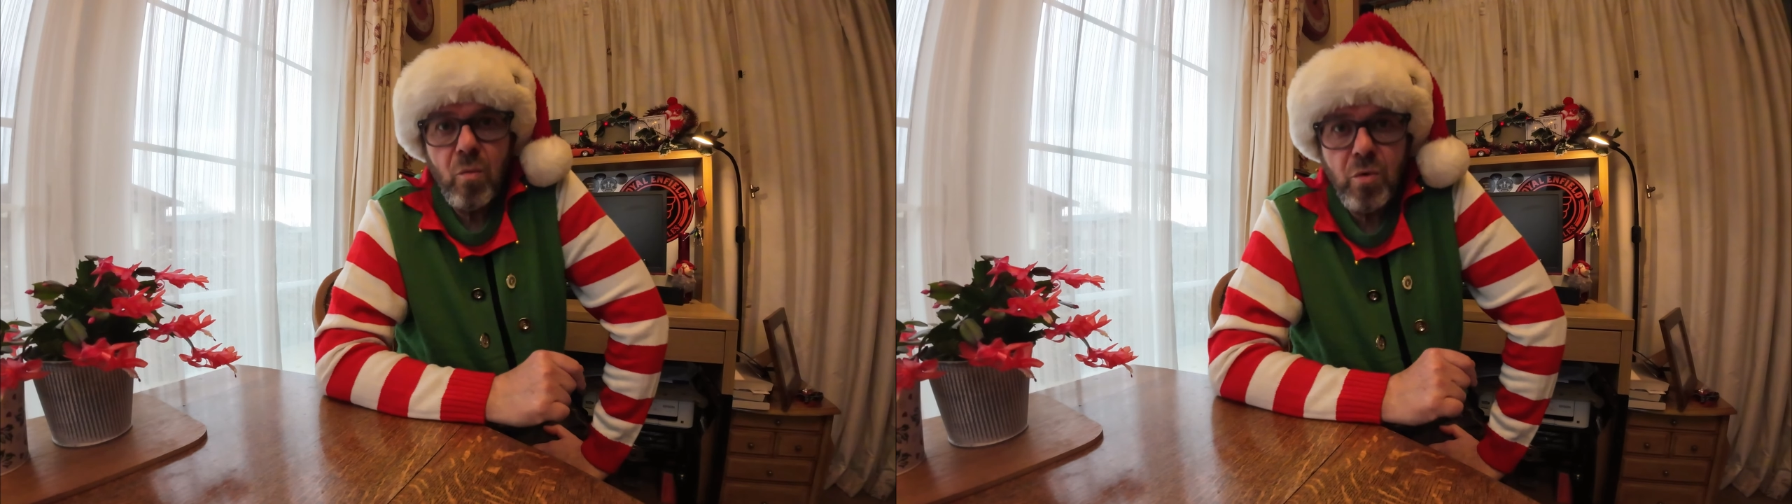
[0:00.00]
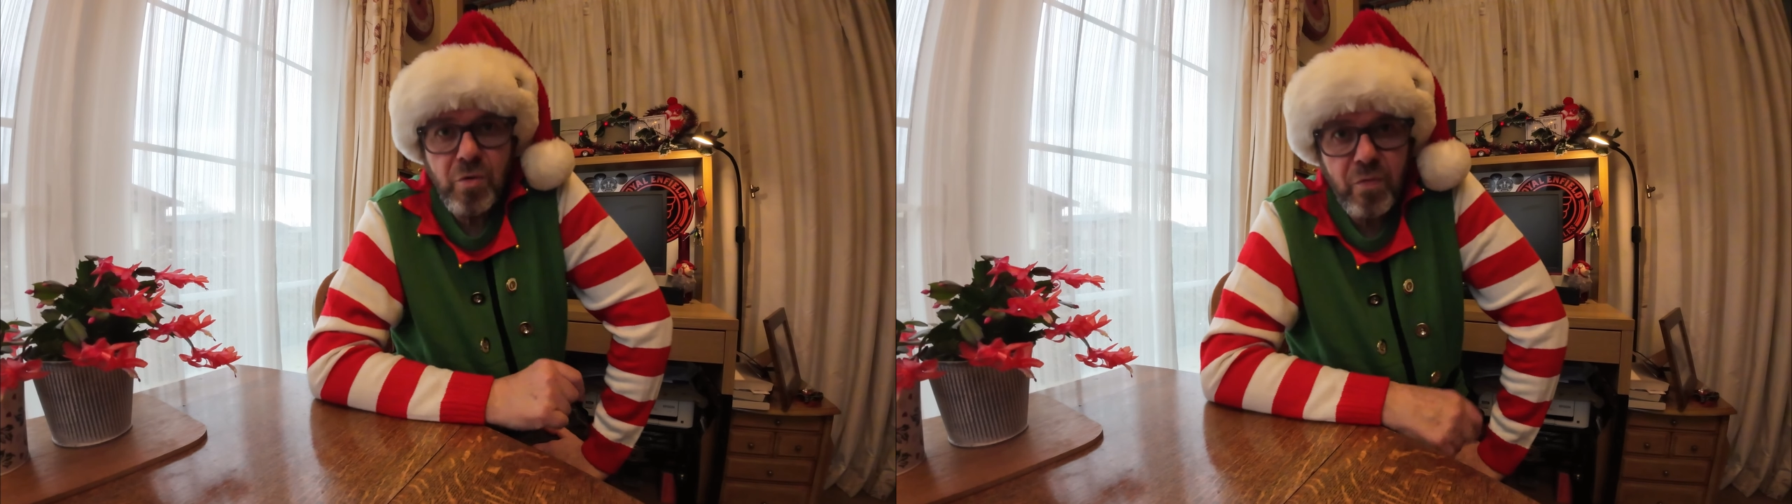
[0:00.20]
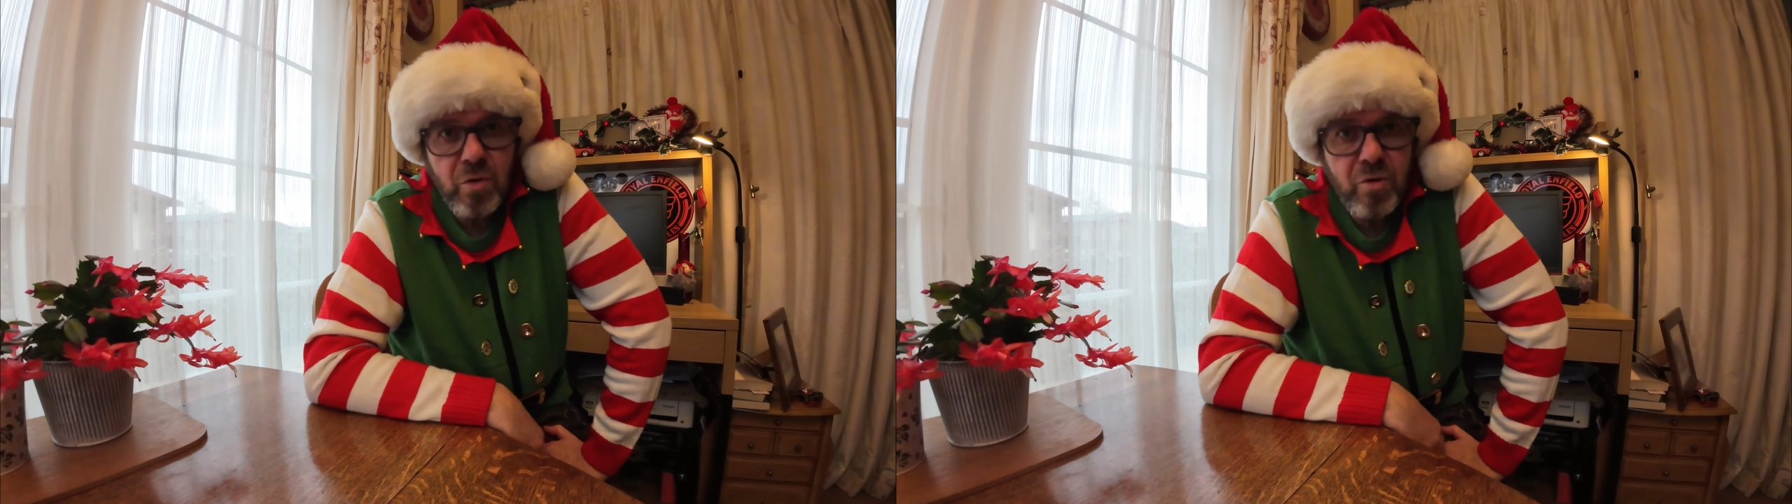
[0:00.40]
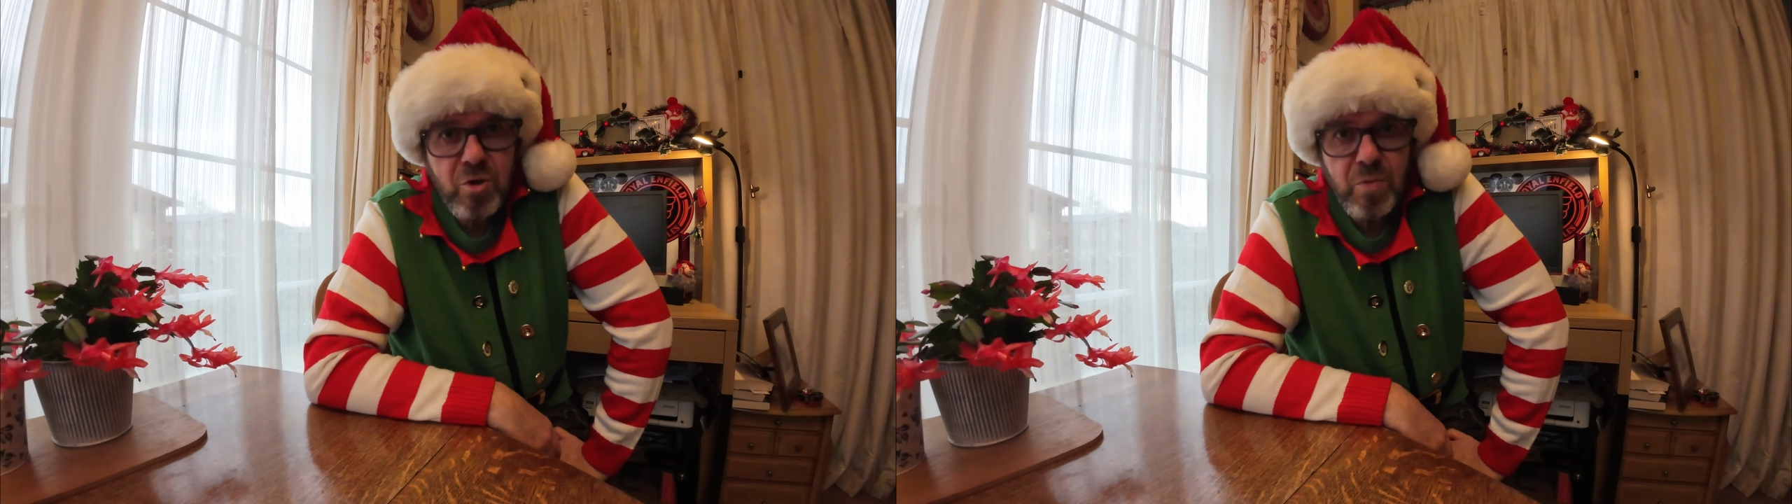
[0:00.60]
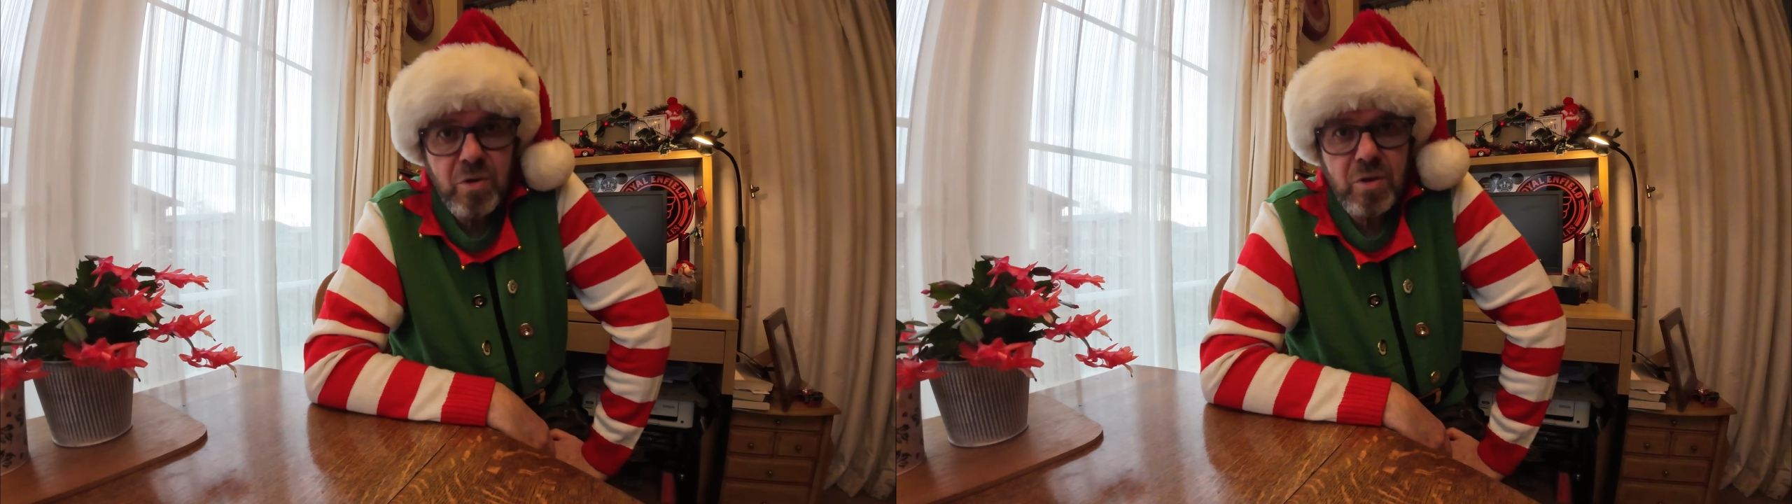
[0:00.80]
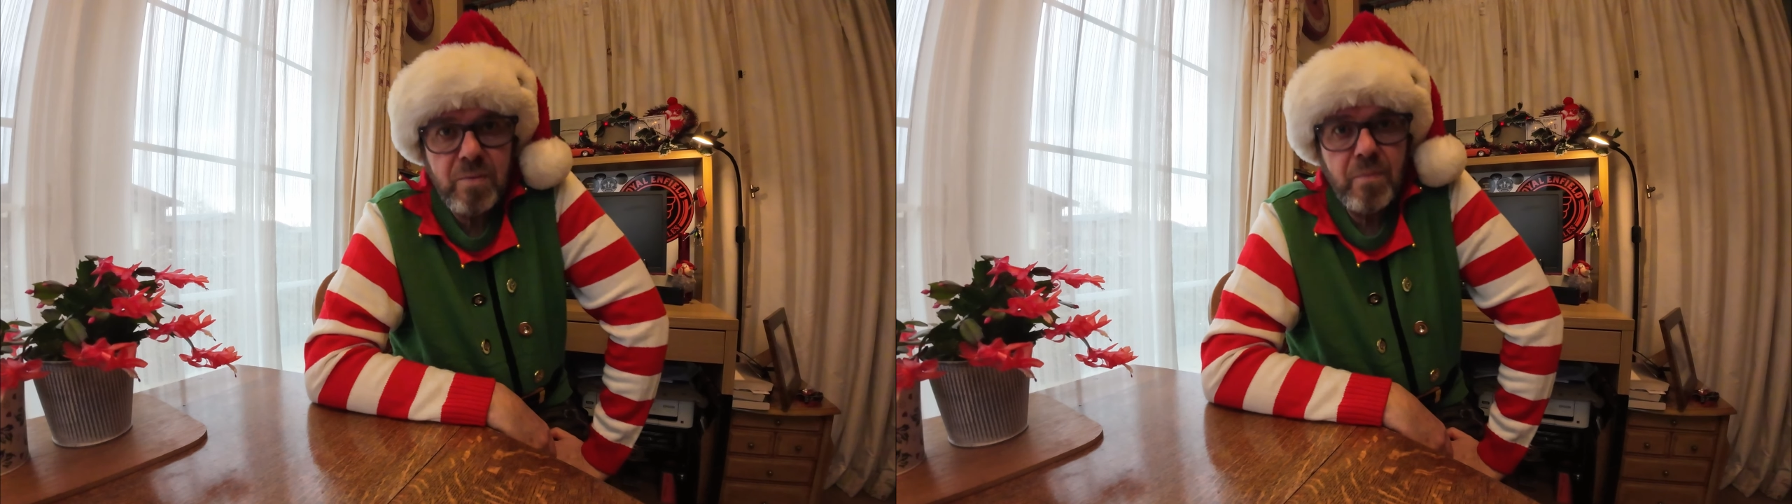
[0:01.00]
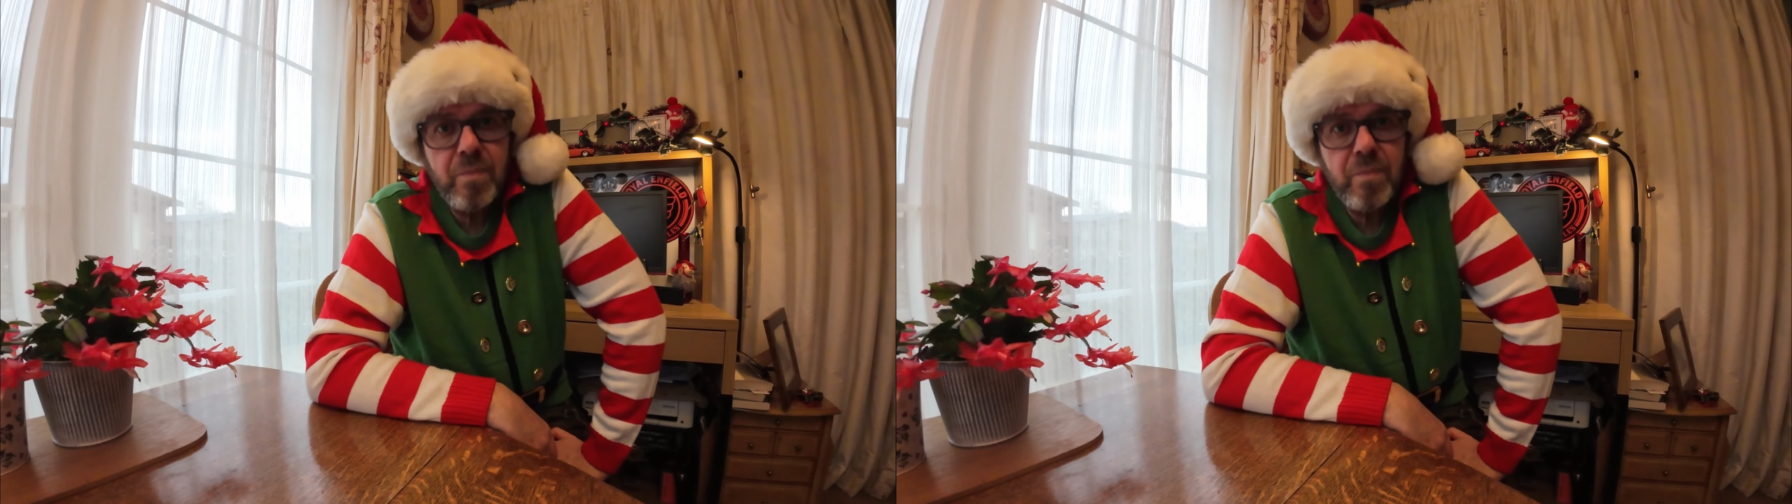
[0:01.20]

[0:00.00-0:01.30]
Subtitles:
wonderful Christmas